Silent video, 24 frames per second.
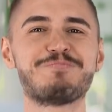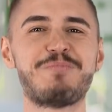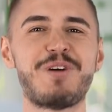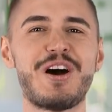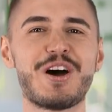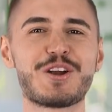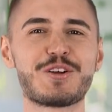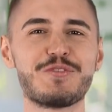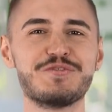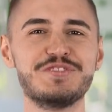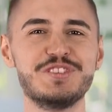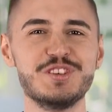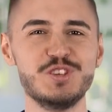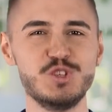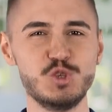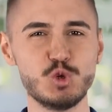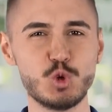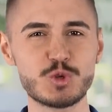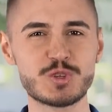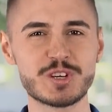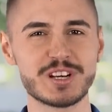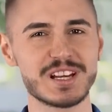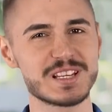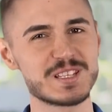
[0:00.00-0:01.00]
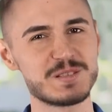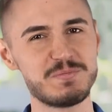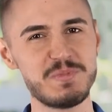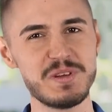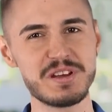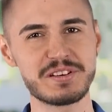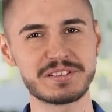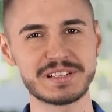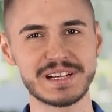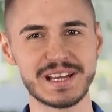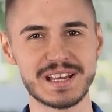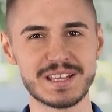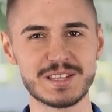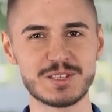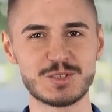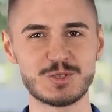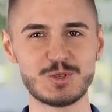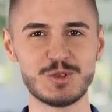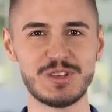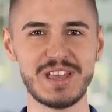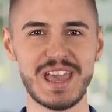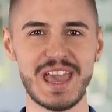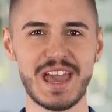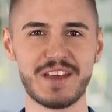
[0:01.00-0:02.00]
part of the user experience
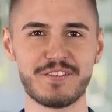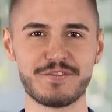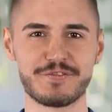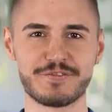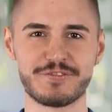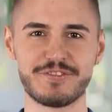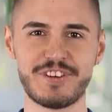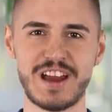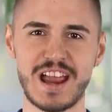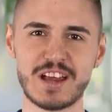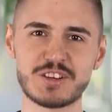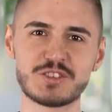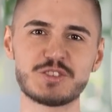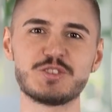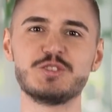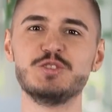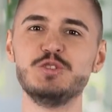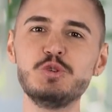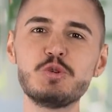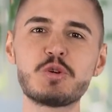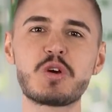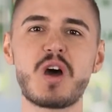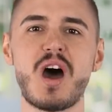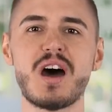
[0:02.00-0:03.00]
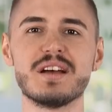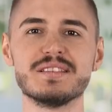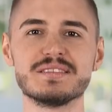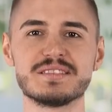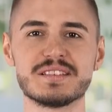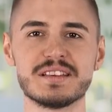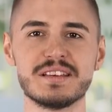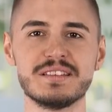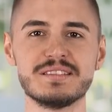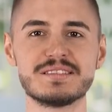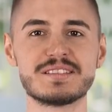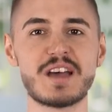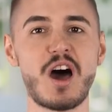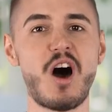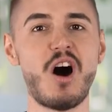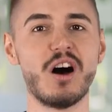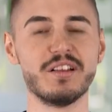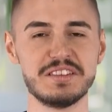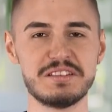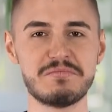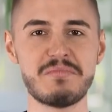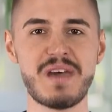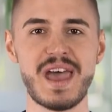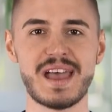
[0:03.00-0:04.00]
to get fresh new content
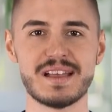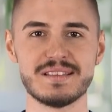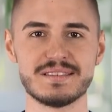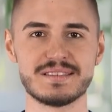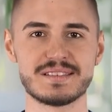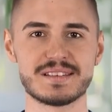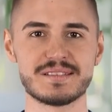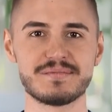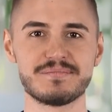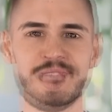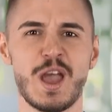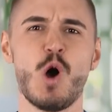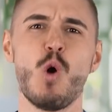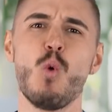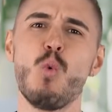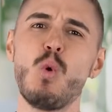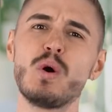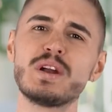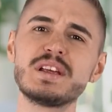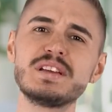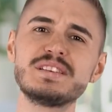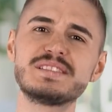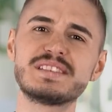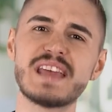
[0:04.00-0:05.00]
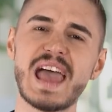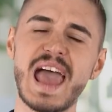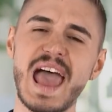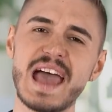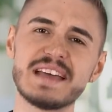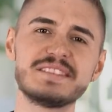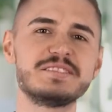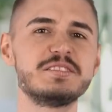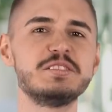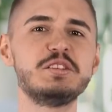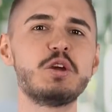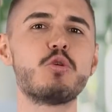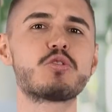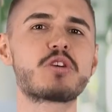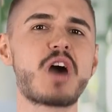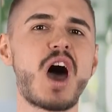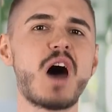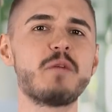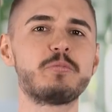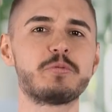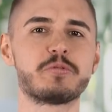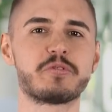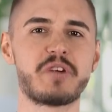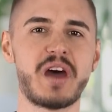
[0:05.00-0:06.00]
on demand. What is SEO
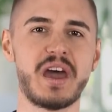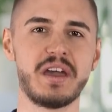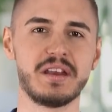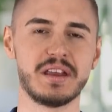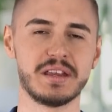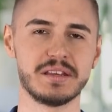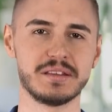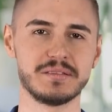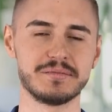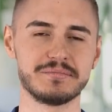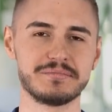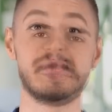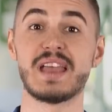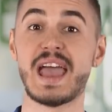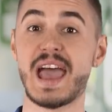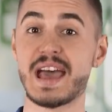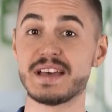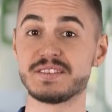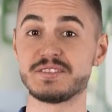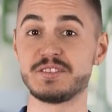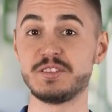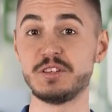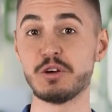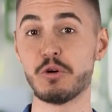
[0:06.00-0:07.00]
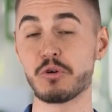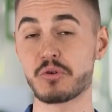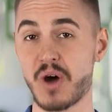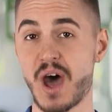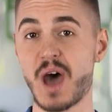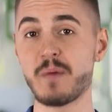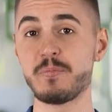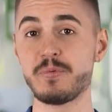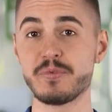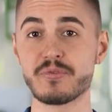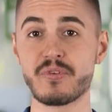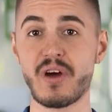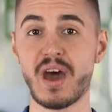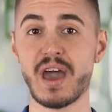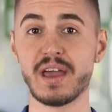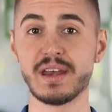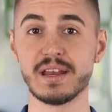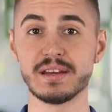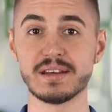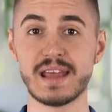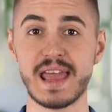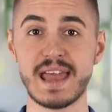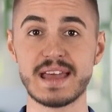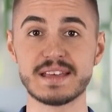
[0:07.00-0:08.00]
copywriting? SEO
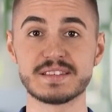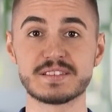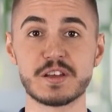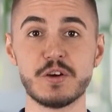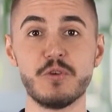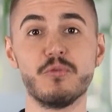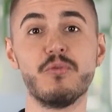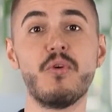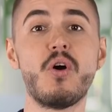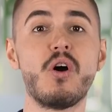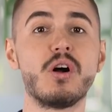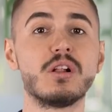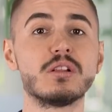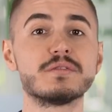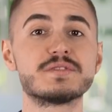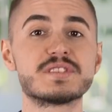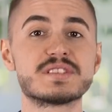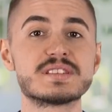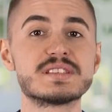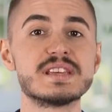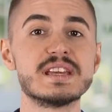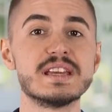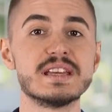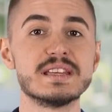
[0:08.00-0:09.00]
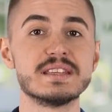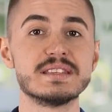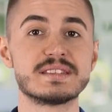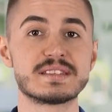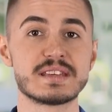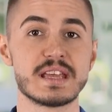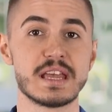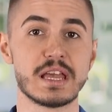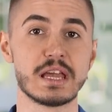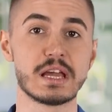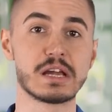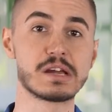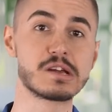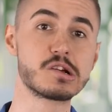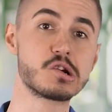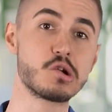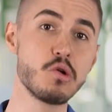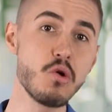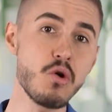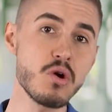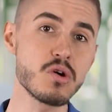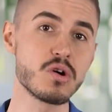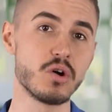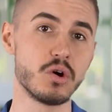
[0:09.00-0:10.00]
copywriting has evolved since
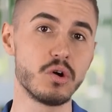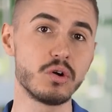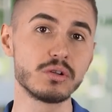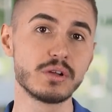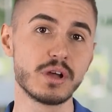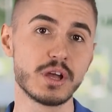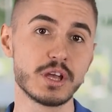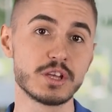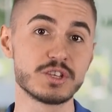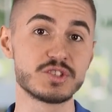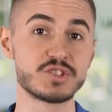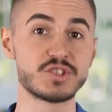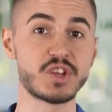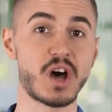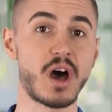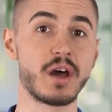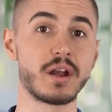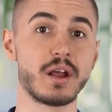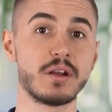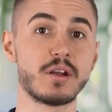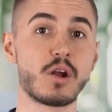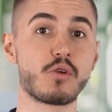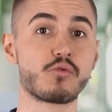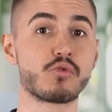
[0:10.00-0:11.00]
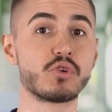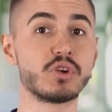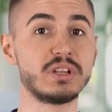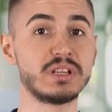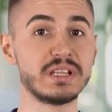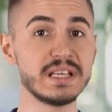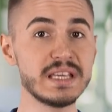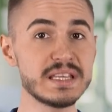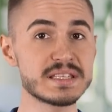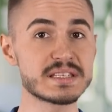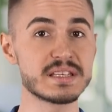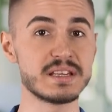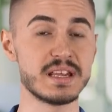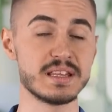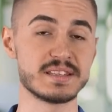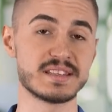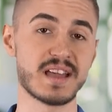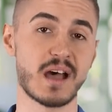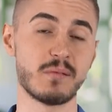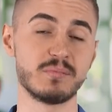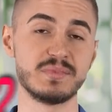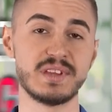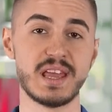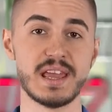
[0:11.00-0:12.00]
Google started releasing its
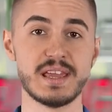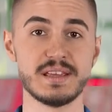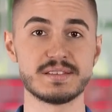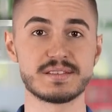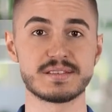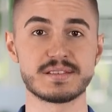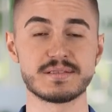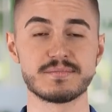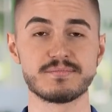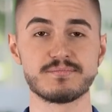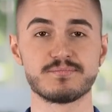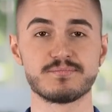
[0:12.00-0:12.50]
updates.